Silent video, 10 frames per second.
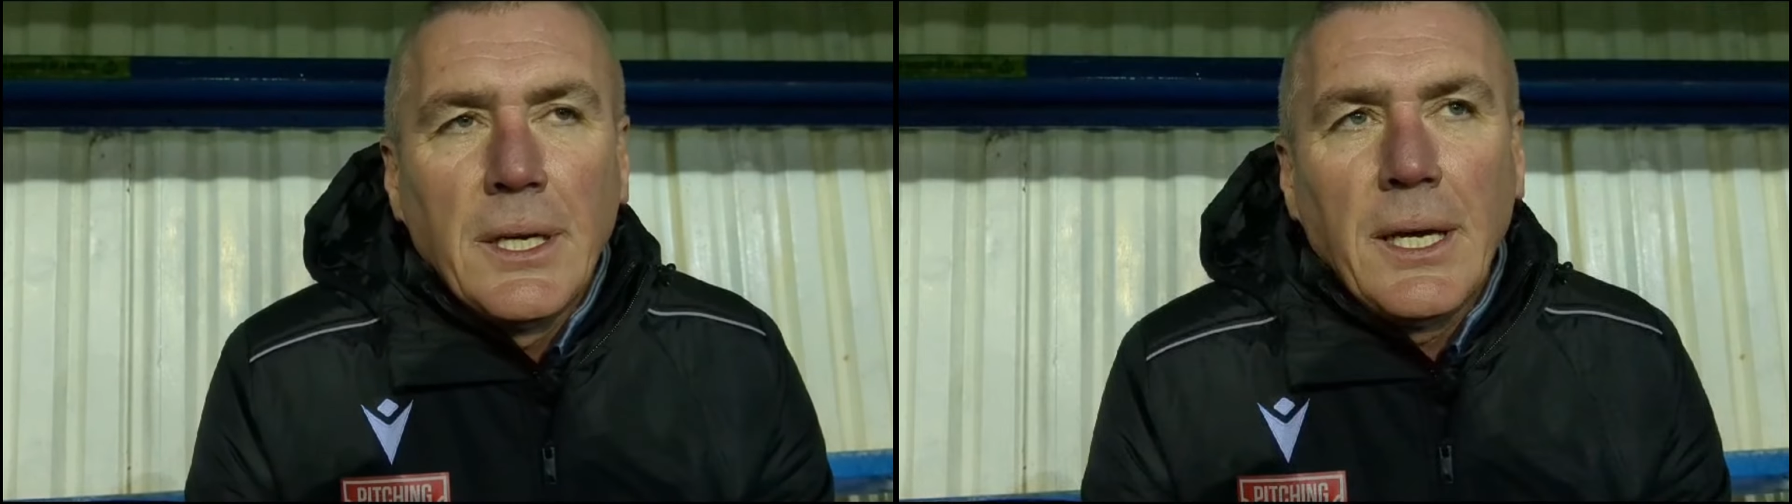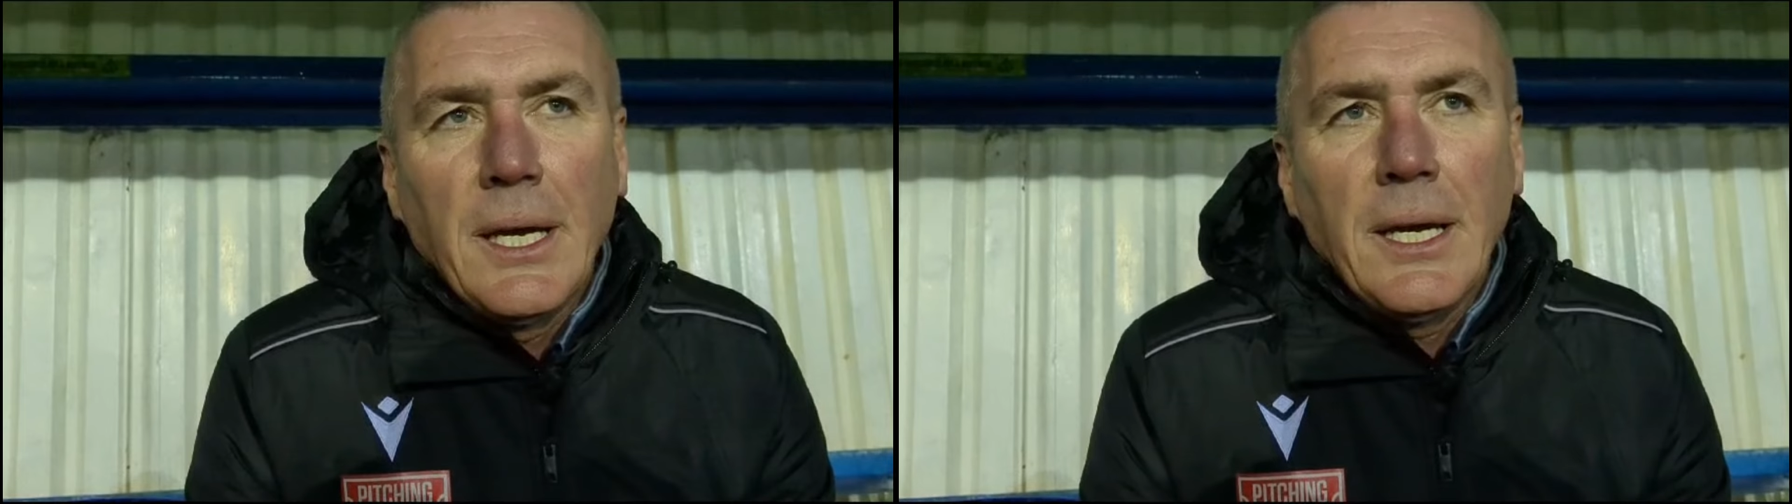
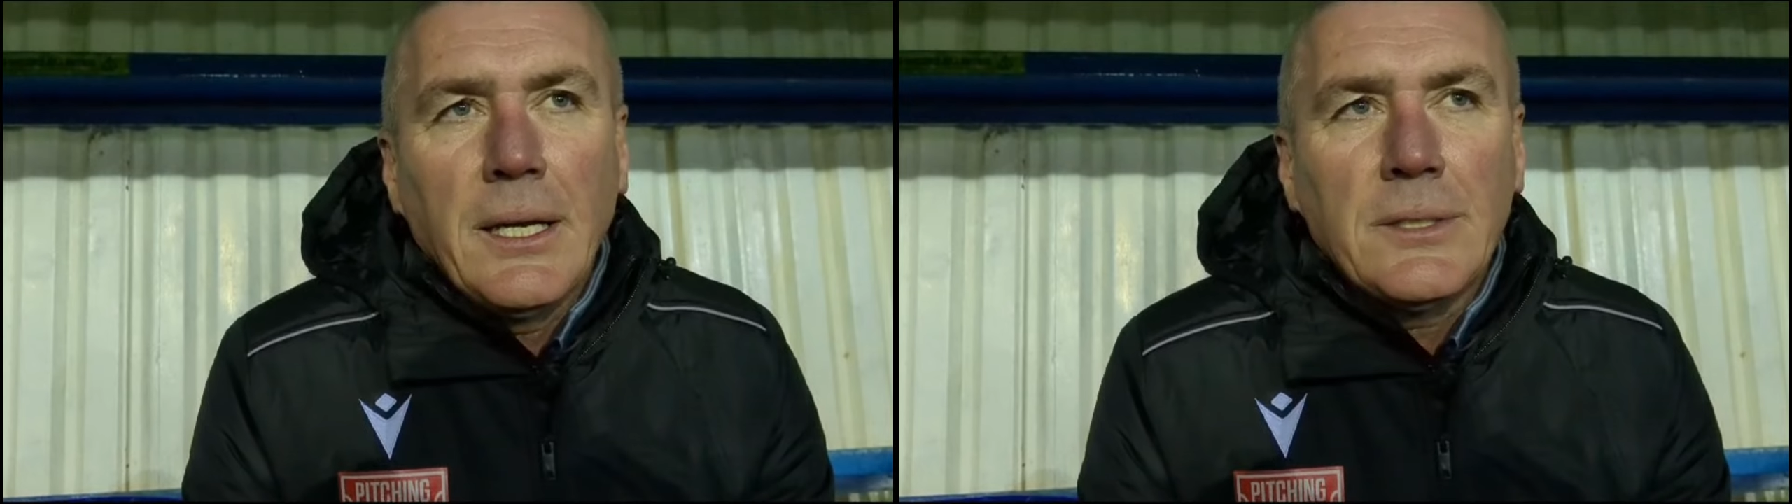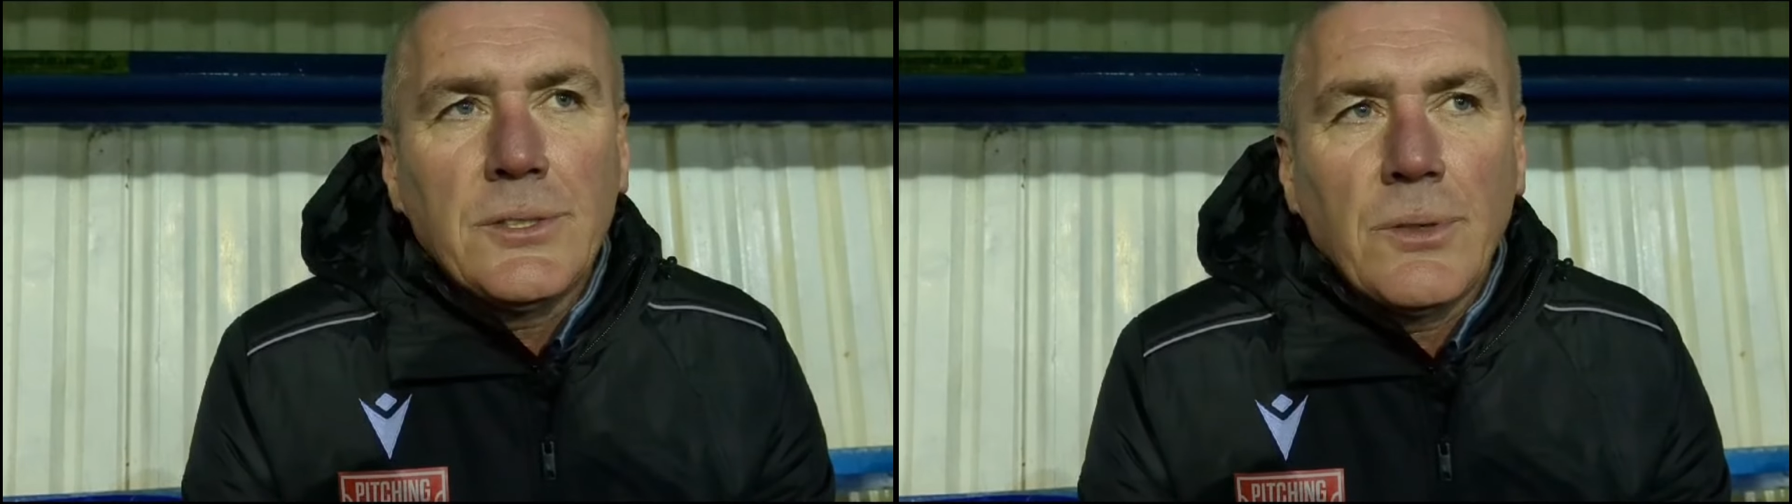
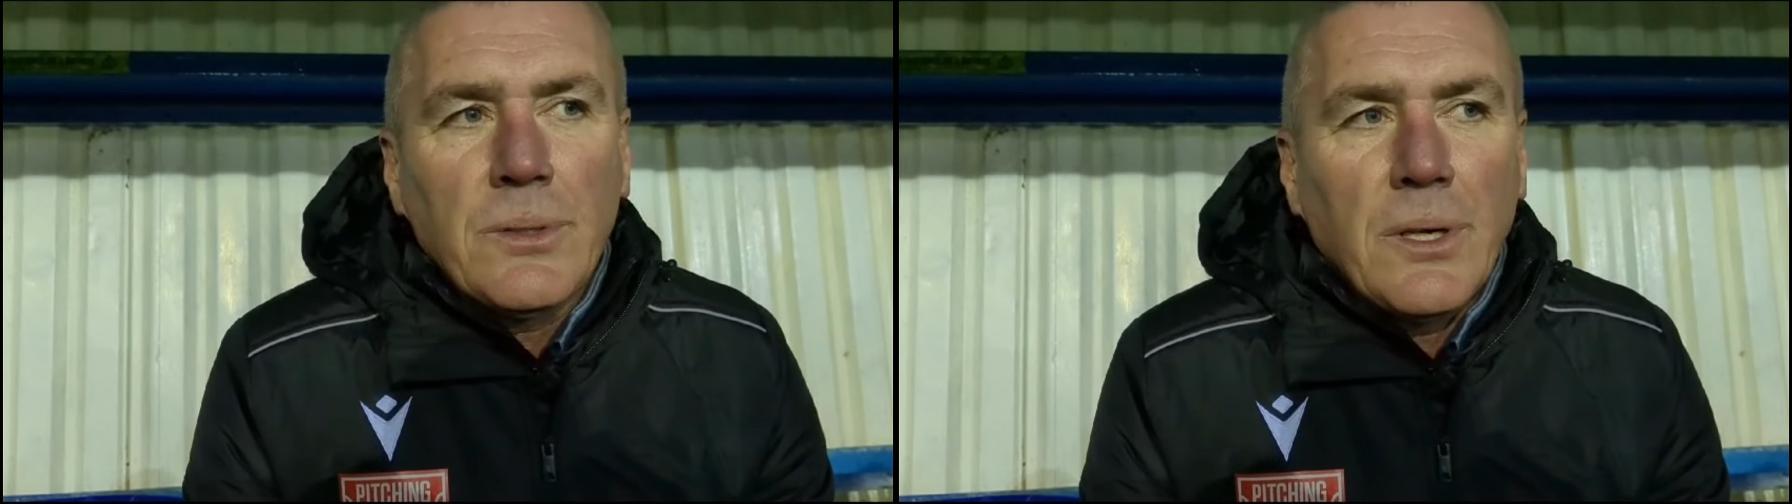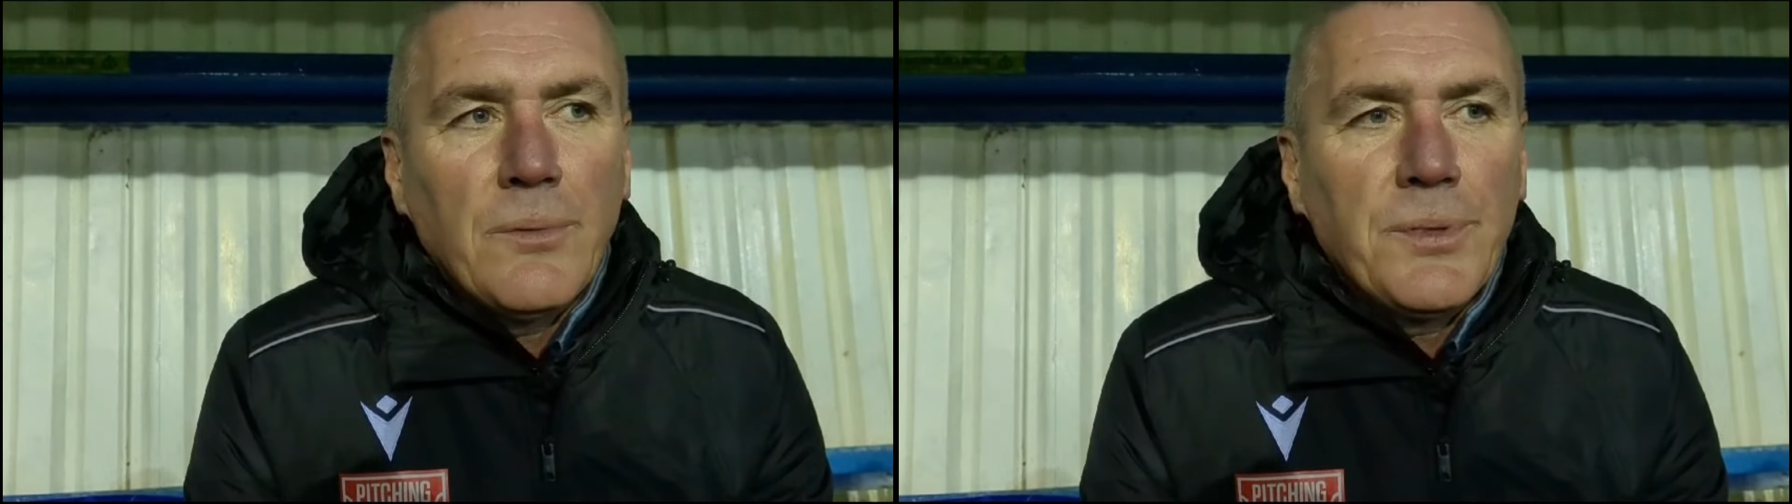Uh, so
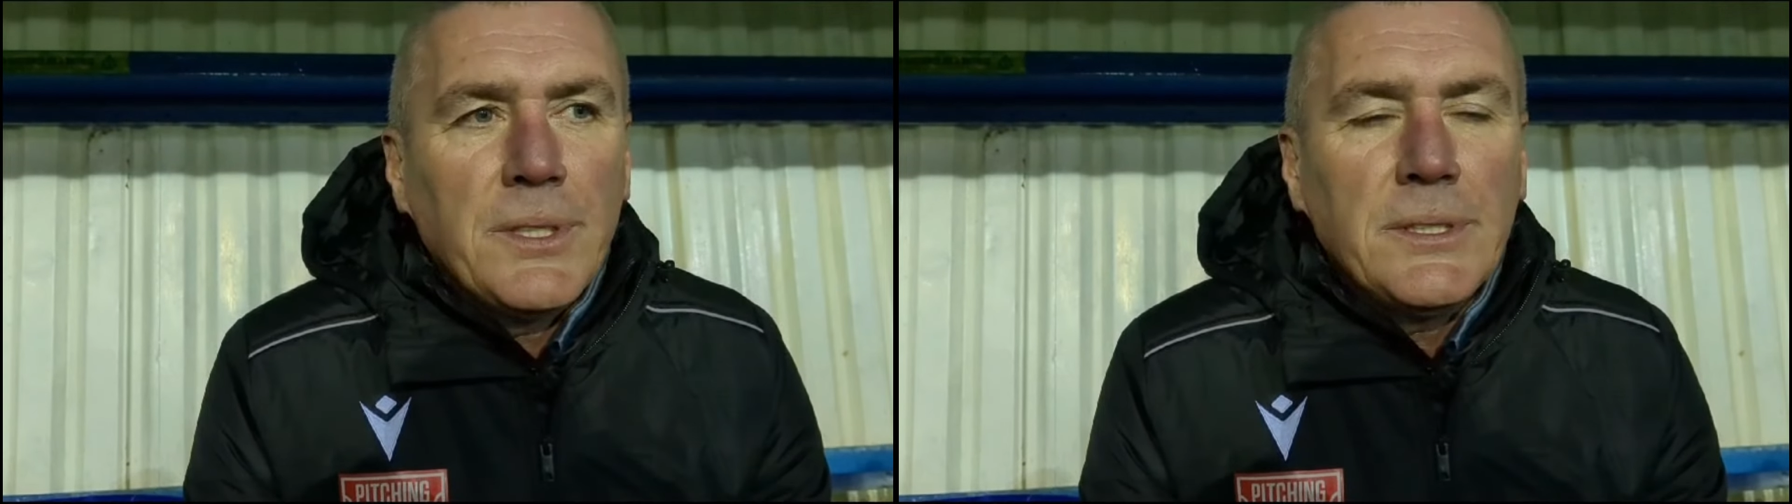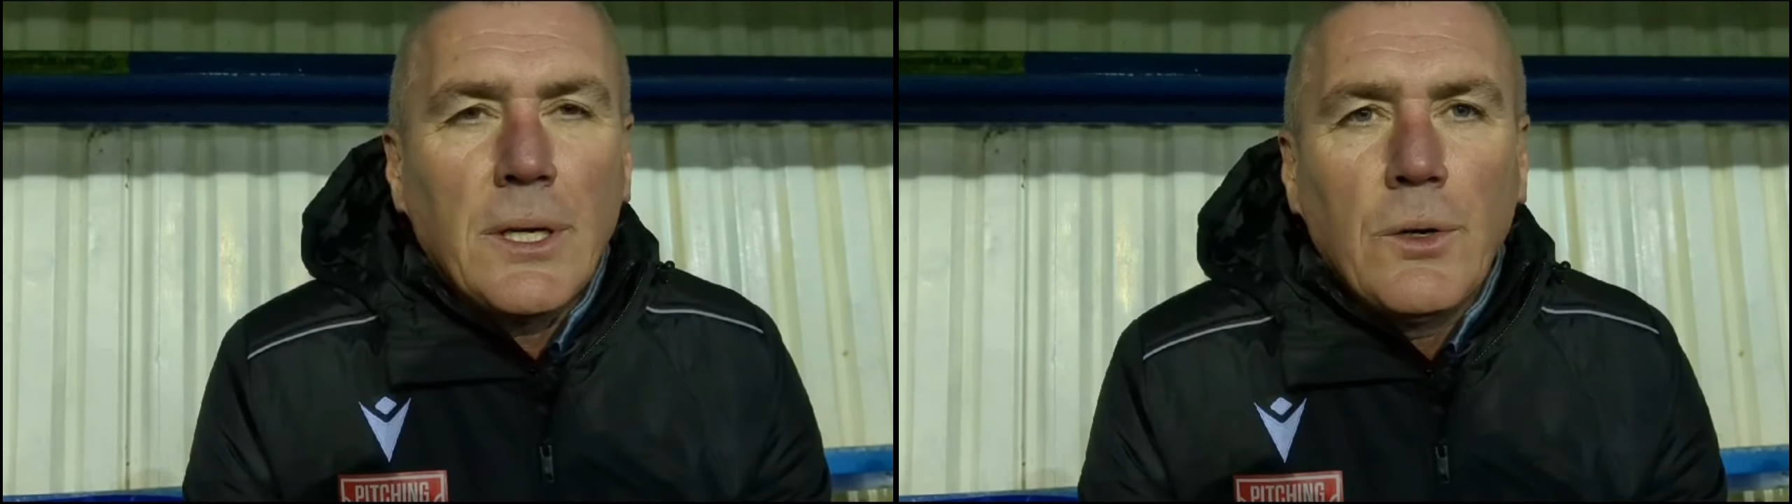hopefully he's at